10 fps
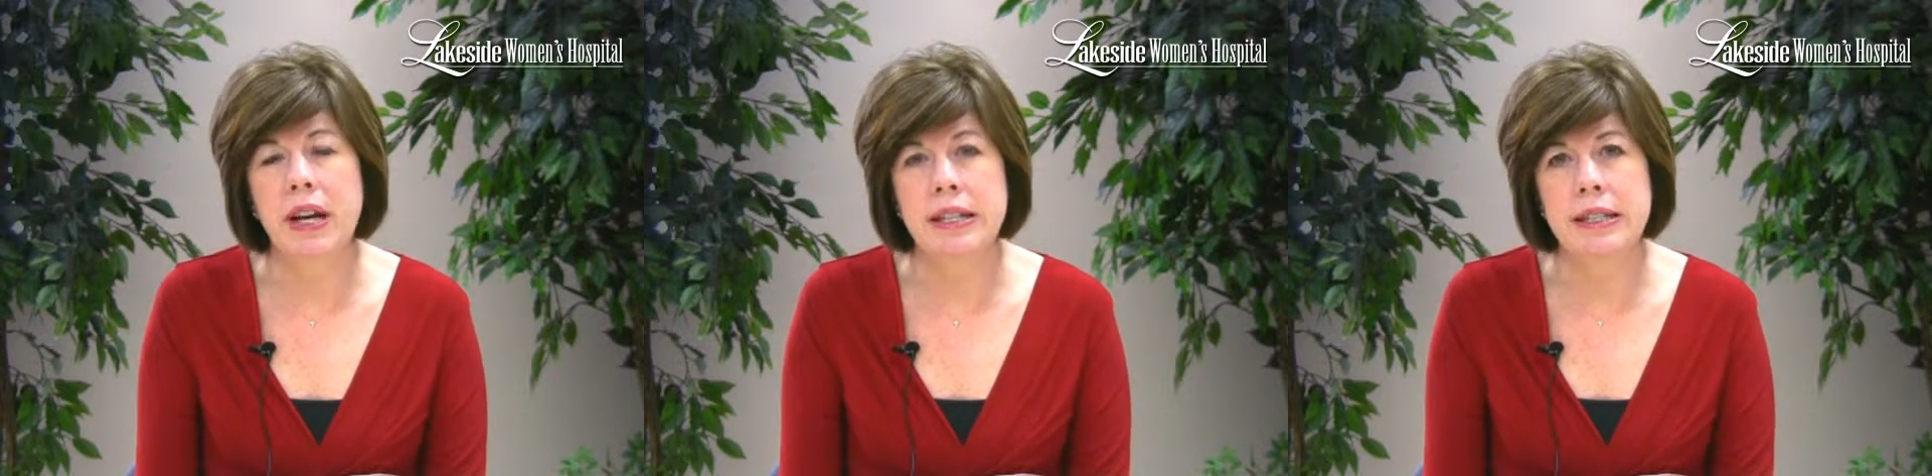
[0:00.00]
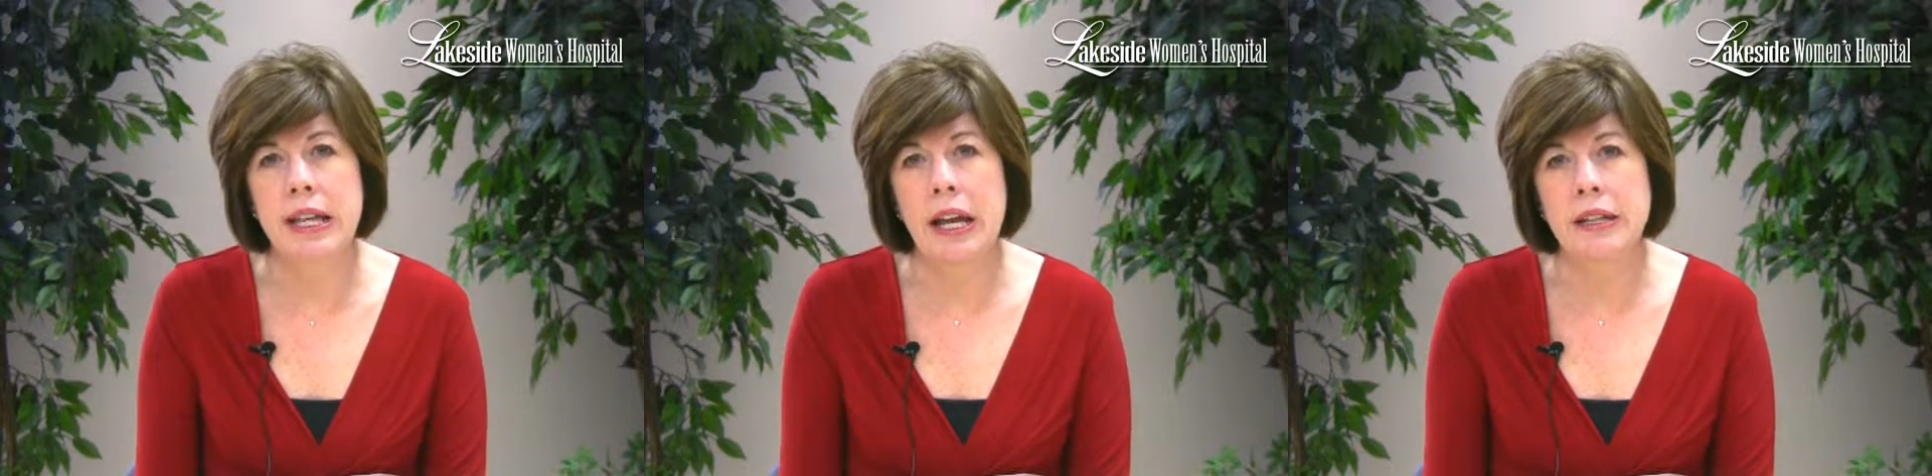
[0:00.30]

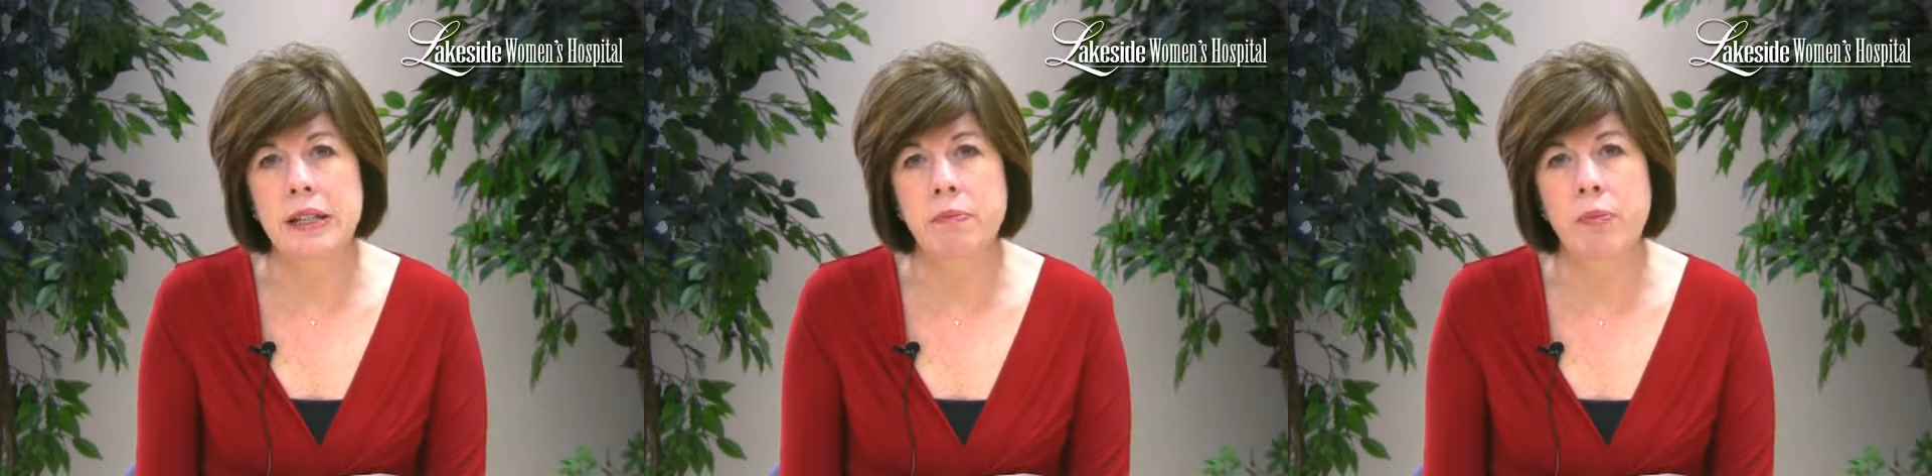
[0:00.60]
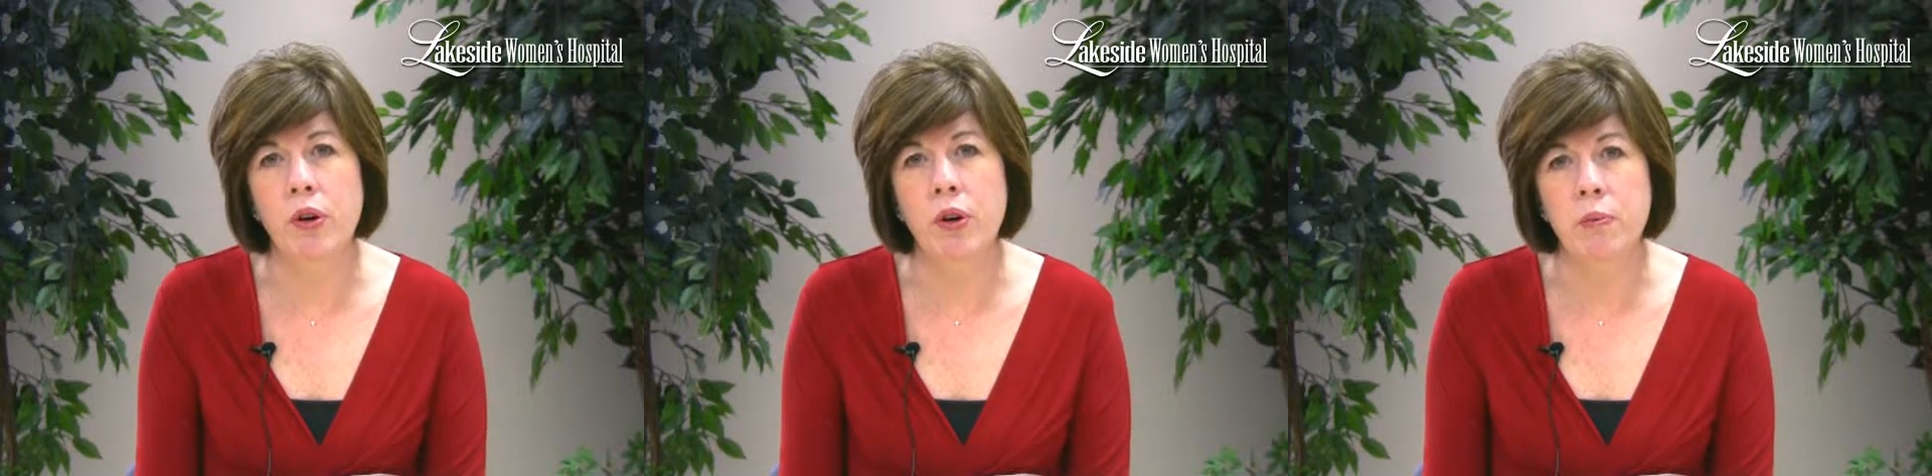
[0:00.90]
assess
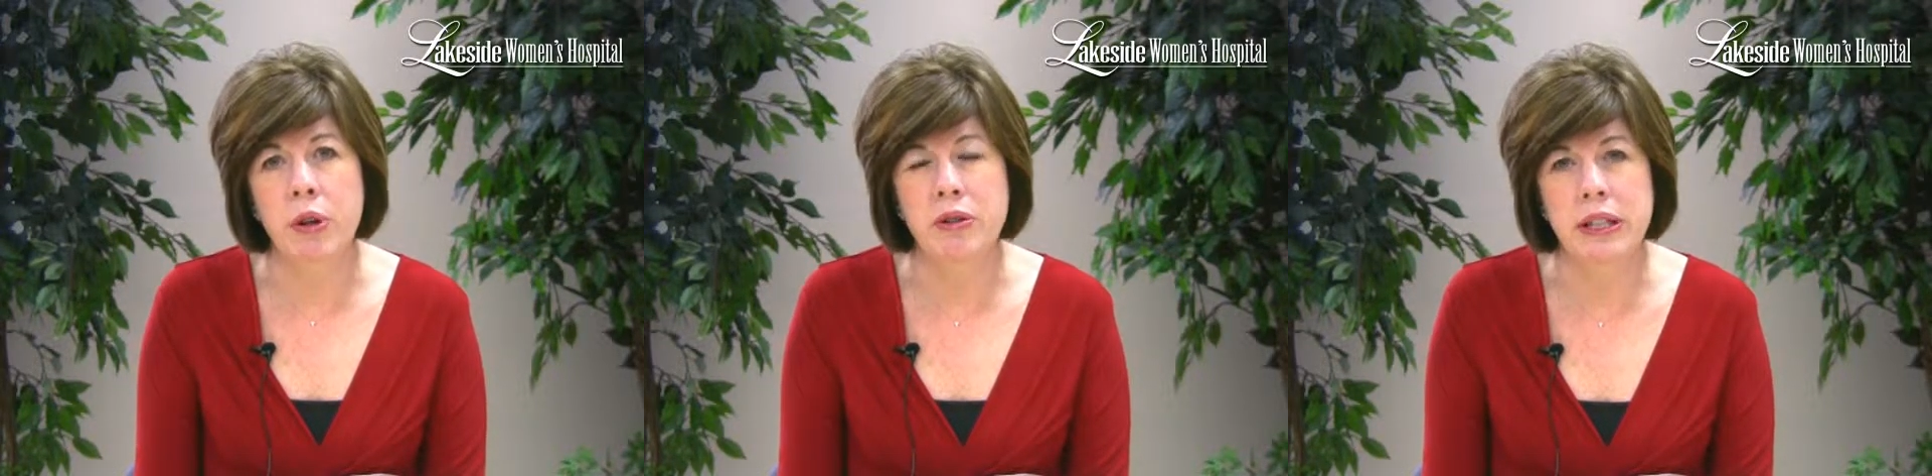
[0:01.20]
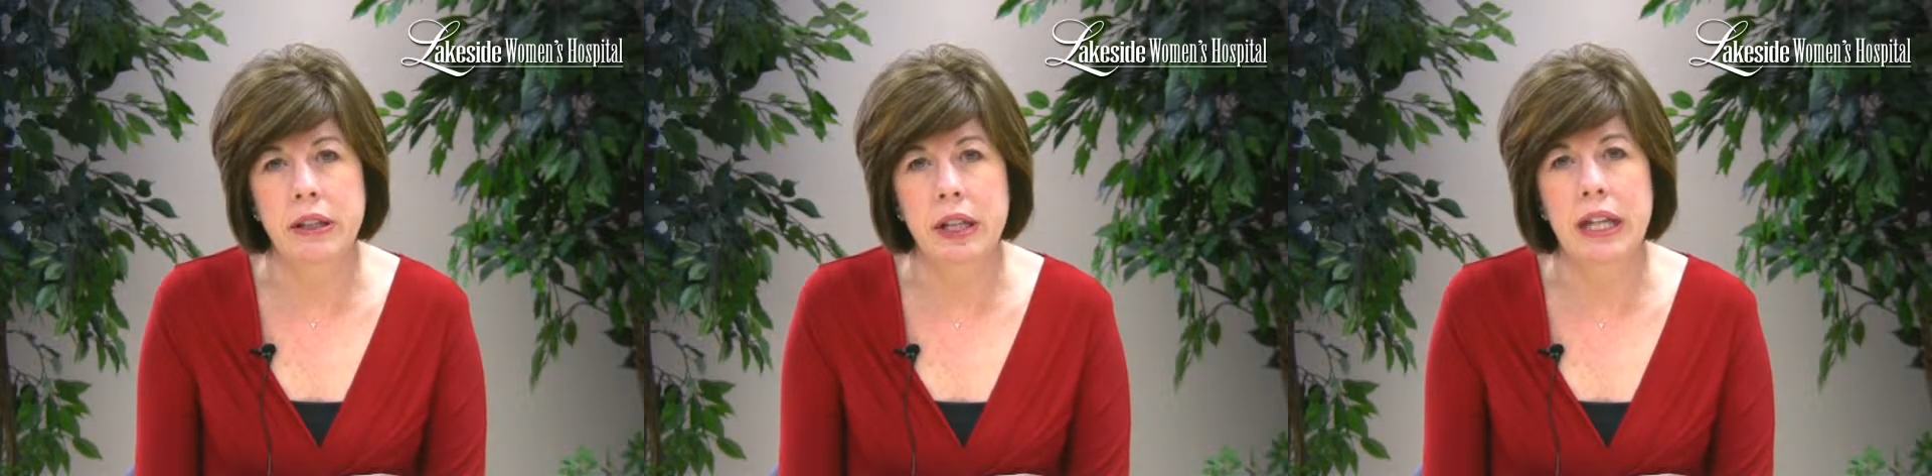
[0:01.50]
sperm
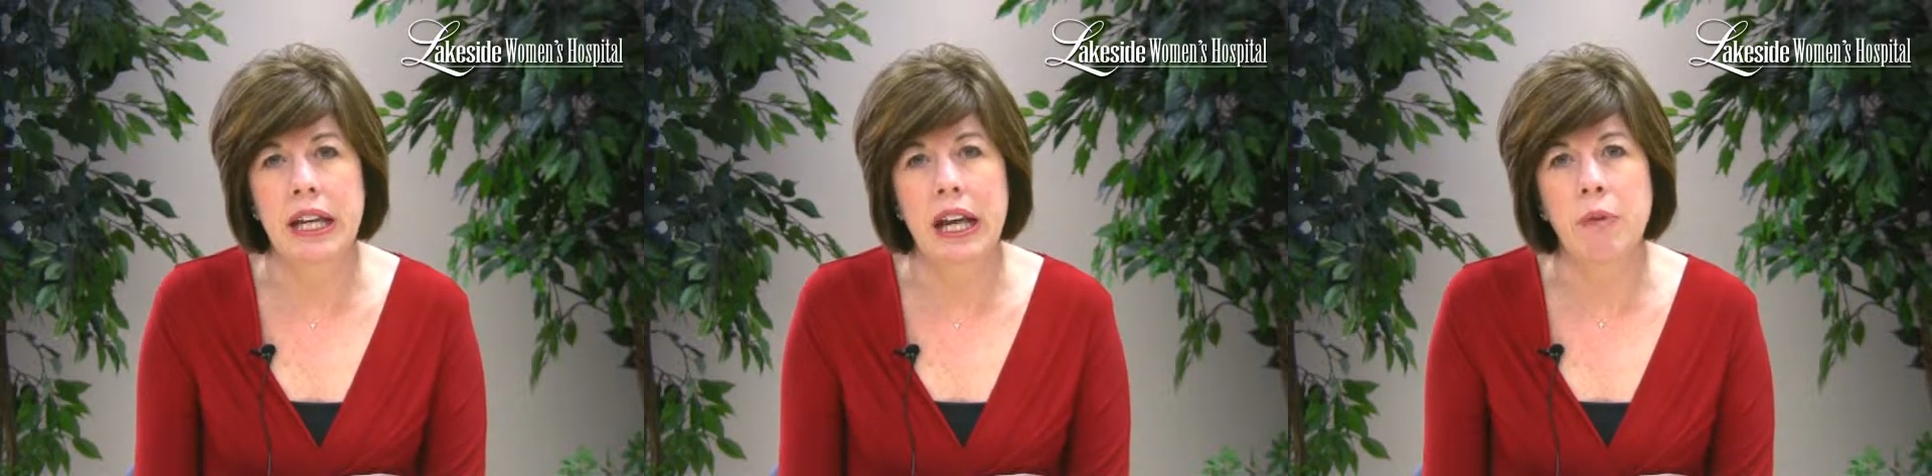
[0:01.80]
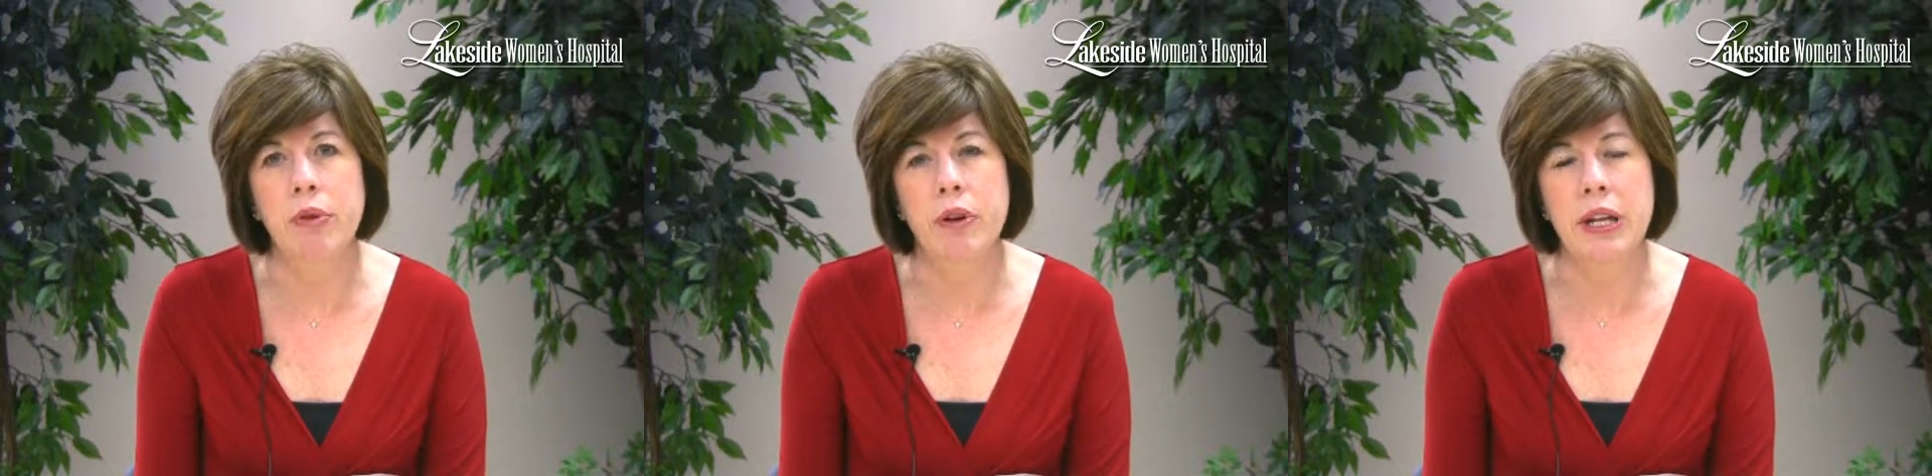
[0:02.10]
motility
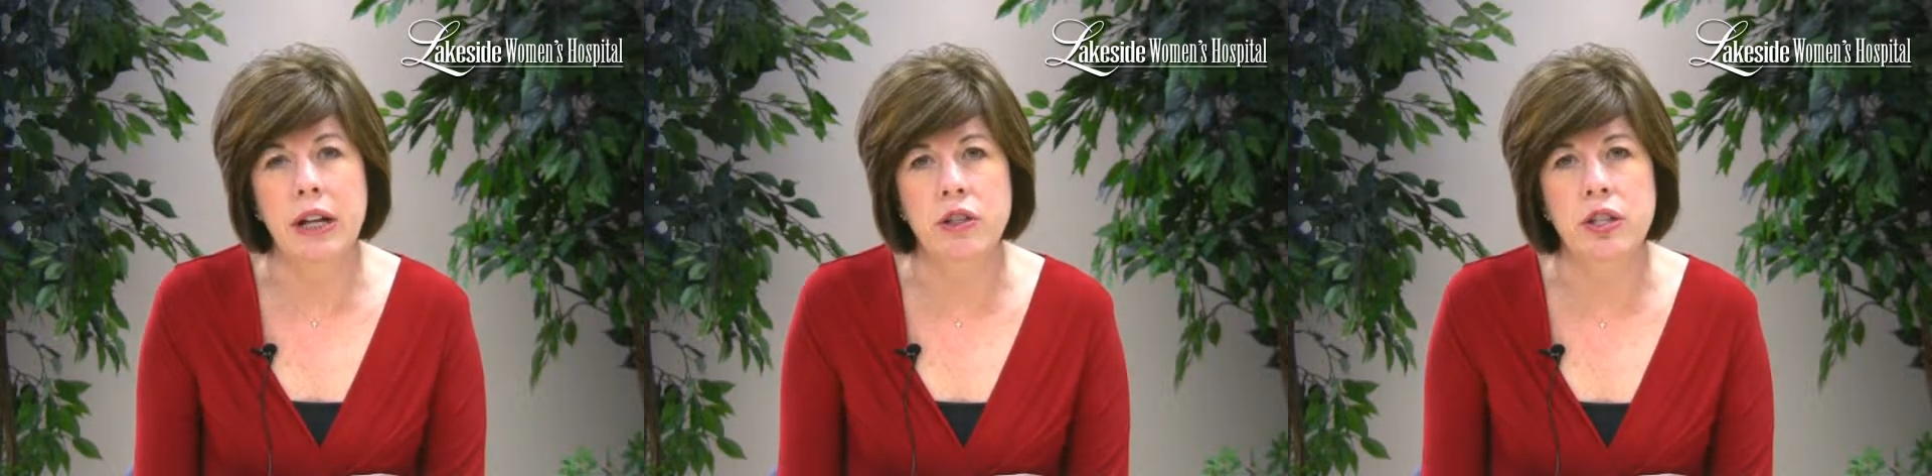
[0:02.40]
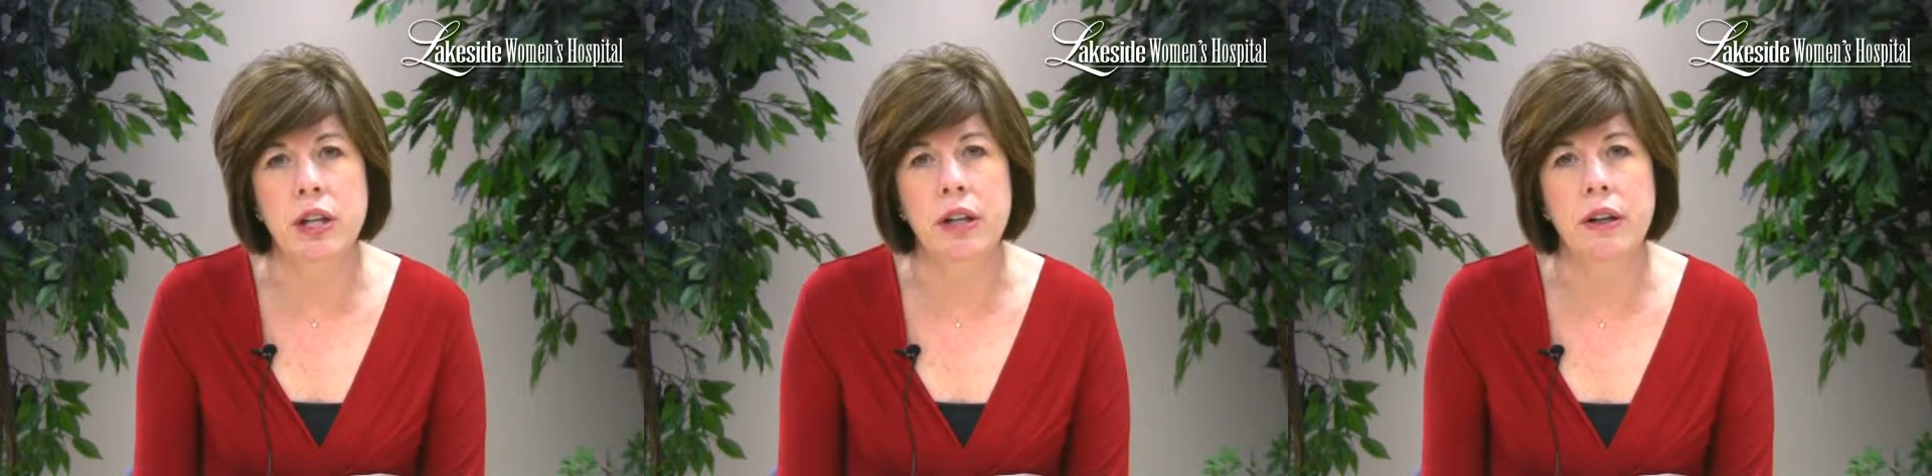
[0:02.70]
and
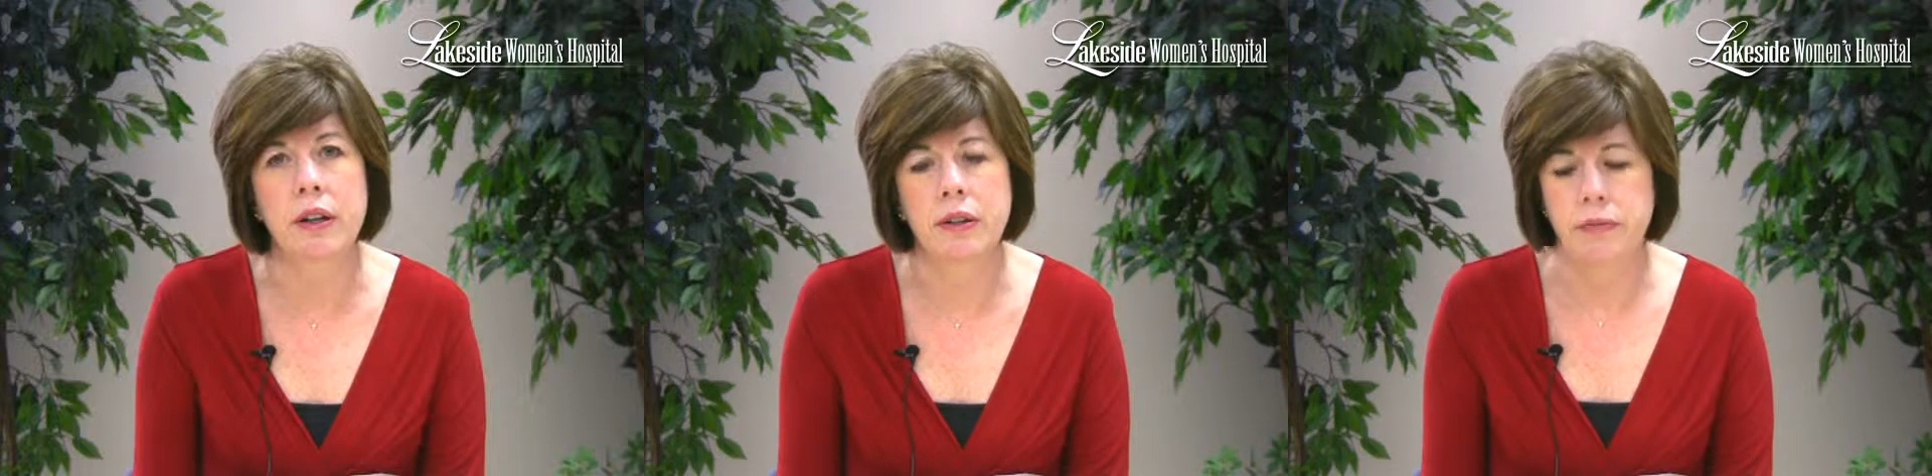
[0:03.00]
production.